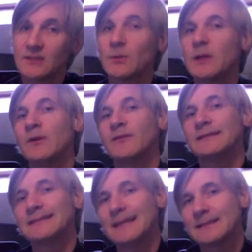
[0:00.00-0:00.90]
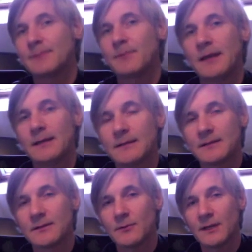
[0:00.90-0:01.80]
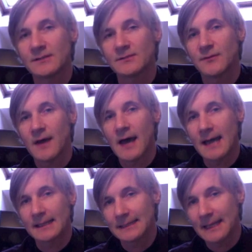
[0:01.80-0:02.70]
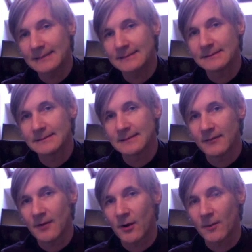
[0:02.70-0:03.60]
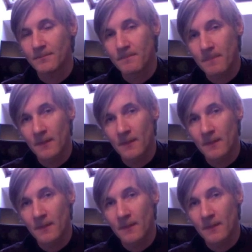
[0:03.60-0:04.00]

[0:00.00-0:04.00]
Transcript: So we would have anticipated that the rates of adolescent self-harm